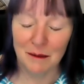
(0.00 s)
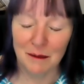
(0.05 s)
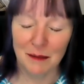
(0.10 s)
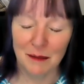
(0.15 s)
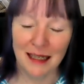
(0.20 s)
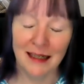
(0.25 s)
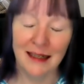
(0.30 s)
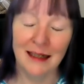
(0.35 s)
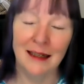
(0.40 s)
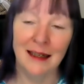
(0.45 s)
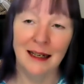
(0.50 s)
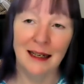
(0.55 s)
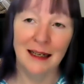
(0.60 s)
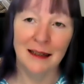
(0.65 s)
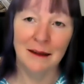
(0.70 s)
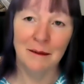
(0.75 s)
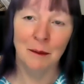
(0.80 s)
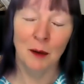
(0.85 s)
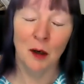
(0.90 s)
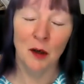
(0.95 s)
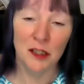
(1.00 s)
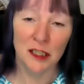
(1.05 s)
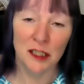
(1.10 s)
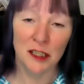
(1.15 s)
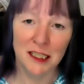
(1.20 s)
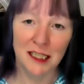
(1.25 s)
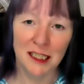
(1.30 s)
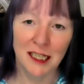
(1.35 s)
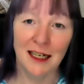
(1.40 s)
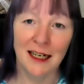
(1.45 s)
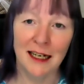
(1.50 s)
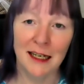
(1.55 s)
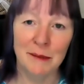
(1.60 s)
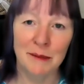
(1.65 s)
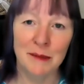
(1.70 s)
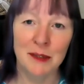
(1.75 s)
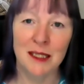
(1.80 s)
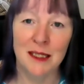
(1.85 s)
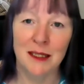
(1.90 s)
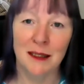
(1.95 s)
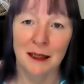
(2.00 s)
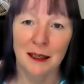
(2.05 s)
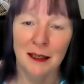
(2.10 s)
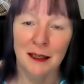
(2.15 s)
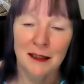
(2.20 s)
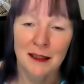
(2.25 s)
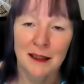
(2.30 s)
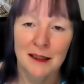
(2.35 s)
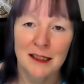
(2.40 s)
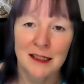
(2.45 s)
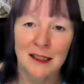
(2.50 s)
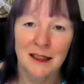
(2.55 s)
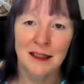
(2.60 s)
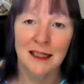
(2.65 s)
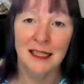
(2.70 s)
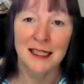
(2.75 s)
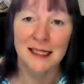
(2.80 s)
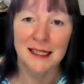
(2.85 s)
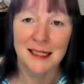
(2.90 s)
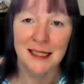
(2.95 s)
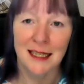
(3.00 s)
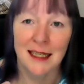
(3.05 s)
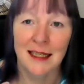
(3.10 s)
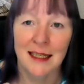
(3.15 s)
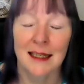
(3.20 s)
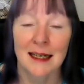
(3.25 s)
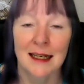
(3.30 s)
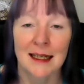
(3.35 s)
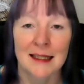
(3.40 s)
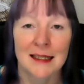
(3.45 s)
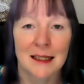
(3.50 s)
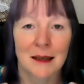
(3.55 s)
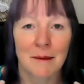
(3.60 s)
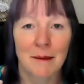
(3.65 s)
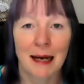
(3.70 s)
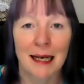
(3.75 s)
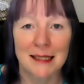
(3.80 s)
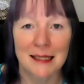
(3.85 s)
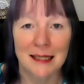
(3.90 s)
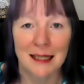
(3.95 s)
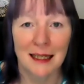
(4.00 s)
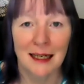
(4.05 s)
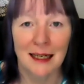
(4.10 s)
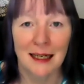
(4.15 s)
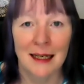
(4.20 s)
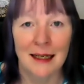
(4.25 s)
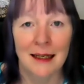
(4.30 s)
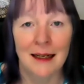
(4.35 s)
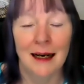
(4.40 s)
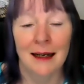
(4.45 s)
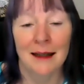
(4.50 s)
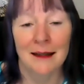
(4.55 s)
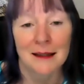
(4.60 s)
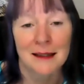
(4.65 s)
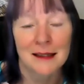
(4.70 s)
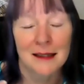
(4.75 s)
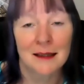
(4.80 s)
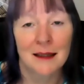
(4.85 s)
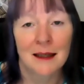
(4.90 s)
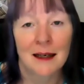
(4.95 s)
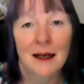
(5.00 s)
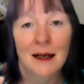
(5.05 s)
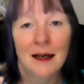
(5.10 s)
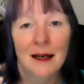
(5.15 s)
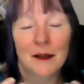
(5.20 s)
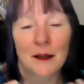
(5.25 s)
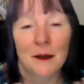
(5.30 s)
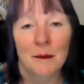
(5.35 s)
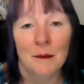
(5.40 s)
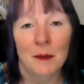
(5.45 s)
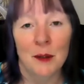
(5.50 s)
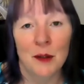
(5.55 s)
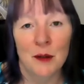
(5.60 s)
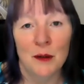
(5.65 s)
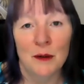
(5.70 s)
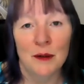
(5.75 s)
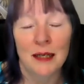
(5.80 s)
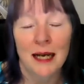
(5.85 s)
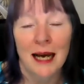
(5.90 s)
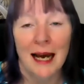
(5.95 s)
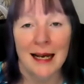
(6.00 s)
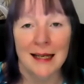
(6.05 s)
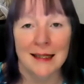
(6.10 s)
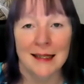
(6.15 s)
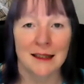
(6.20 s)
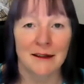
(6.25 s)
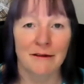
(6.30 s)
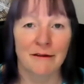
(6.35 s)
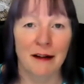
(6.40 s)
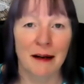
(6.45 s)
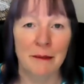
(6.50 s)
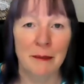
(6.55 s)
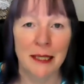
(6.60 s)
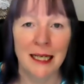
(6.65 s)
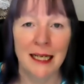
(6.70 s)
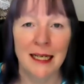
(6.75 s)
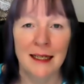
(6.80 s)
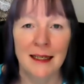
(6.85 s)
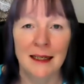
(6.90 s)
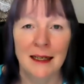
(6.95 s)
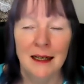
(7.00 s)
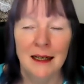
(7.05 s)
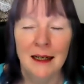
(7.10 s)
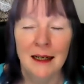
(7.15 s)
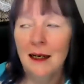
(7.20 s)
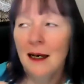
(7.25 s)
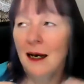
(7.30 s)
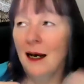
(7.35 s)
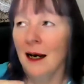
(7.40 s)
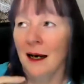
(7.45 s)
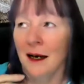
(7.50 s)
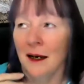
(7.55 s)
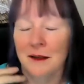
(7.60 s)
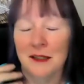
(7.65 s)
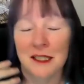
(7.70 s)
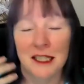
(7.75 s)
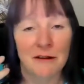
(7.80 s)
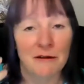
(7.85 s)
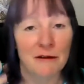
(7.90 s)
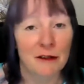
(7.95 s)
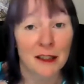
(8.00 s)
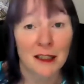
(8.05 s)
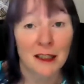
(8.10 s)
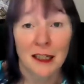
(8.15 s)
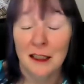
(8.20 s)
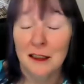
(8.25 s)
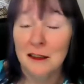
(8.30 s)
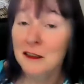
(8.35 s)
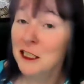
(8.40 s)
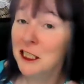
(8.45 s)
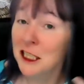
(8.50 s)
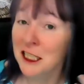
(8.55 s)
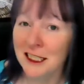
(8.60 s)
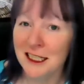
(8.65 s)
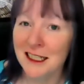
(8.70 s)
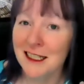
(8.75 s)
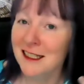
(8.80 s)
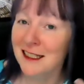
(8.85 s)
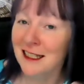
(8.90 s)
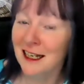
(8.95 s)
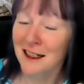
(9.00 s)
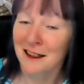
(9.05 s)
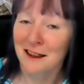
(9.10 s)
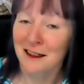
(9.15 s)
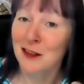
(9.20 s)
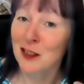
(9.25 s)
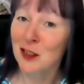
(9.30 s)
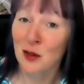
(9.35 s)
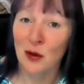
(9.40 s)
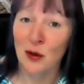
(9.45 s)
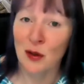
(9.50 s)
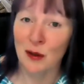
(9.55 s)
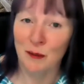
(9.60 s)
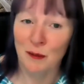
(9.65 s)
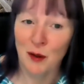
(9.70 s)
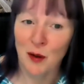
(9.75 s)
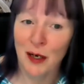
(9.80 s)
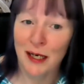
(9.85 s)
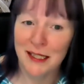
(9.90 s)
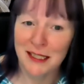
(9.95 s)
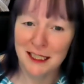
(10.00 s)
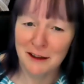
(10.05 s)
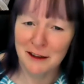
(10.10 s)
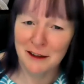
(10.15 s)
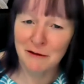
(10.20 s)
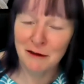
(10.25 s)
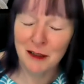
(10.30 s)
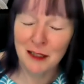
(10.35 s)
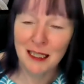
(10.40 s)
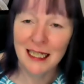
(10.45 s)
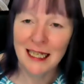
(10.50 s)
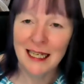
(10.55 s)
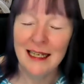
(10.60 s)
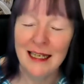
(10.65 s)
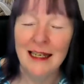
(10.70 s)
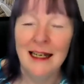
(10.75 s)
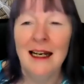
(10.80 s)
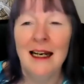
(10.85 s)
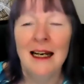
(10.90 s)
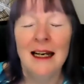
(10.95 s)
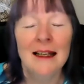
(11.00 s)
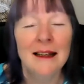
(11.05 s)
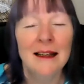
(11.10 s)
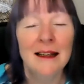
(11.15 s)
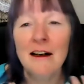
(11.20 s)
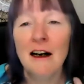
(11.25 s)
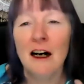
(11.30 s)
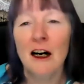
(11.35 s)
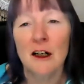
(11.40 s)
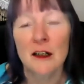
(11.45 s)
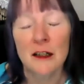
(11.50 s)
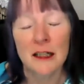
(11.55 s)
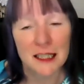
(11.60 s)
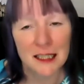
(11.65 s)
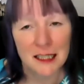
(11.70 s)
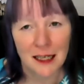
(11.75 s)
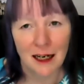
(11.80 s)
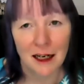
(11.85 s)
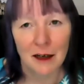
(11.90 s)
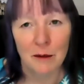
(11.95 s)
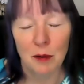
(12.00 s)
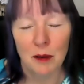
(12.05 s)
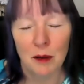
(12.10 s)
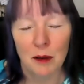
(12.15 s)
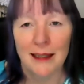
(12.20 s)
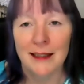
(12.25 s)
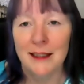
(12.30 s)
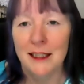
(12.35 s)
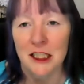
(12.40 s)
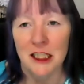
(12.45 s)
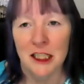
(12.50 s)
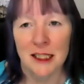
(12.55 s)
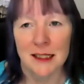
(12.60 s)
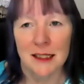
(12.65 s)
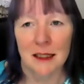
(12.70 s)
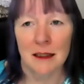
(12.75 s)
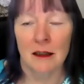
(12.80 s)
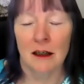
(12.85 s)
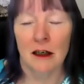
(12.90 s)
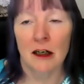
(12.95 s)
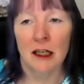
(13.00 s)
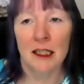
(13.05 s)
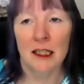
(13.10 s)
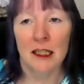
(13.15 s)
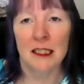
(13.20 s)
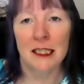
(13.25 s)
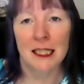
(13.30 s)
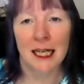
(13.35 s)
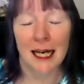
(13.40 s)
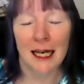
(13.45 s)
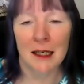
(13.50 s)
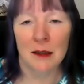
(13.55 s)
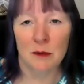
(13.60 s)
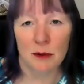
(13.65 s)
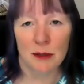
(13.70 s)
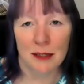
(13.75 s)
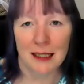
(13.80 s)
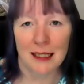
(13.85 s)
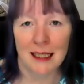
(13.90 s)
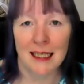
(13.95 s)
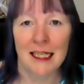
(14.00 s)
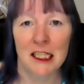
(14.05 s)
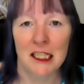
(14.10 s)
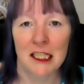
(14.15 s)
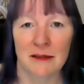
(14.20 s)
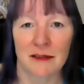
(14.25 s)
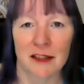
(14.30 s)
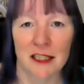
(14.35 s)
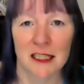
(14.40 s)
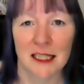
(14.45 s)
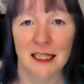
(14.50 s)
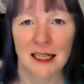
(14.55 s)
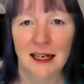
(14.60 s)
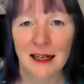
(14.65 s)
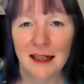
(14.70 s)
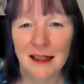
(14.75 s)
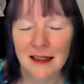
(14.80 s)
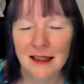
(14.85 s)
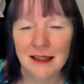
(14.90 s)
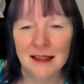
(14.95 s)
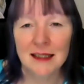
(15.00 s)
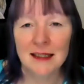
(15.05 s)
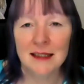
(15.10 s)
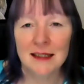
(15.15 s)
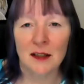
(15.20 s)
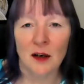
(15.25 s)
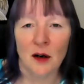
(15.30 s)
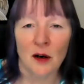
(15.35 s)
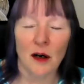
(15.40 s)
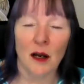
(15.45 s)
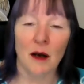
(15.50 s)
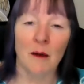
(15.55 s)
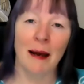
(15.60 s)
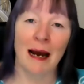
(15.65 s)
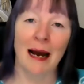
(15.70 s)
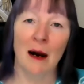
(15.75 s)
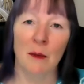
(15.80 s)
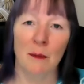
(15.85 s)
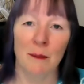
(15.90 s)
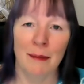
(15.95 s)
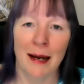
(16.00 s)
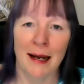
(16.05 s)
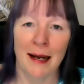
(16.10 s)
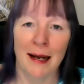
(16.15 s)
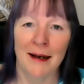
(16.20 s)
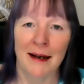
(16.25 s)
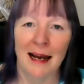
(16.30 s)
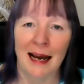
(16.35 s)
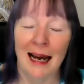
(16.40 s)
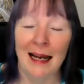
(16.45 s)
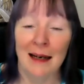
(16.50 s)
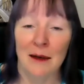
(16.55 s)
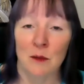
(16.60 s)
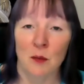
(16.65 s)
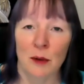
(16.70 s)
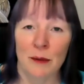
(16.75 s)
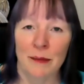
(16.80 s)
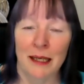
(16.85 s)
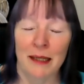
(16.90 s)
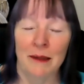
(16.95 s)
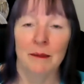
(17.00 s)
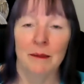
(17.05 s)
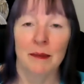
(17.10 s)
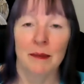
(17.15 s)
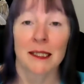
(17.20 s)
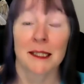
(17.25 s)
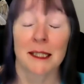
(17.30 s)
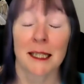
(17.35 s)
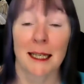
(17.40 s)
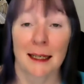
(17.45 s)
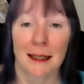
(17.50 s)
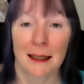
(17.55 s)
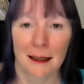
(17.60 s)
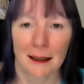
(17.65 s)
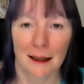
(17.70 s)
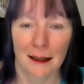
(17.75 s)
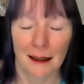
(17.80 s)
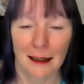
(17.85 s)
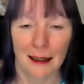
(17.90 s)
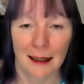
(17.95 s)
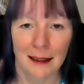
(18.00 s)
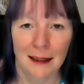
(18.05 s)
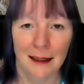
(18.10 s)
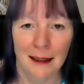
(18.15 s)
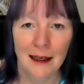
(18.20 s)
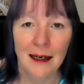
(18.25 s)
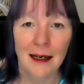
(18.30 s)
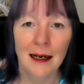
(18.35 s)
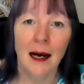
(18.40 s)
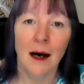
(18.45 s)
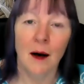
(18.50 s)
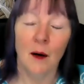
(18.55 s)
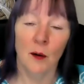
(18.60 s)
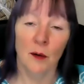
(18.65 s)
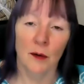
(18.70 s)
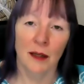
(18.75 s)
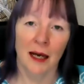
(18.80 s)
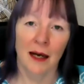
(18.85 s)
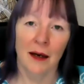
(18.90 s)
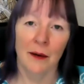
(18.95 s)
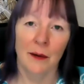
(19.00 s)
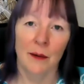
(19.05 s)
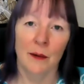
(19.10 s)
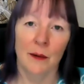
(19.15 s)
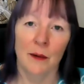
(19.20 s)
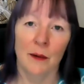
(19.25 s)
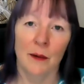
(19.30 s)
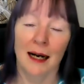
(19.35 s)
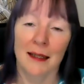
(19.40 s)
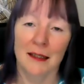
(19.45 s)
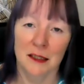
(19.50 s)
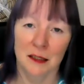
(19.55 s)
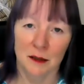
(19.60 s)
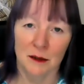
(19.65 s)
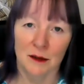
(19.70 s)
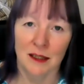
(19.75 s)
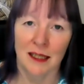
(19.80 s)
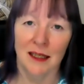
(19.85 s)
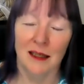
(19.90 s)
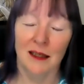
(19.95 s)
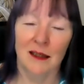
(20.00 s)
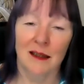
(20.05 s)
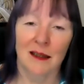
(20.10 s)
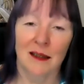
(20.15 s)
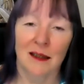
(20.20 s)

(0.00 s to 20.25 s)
in modern times the sun is seen as the masculine and the moon as the feminine. Different cultures kind of saw them quite differently. They are archetypal energies that are contained within each of us. This is not about men and women particularly, although I do think the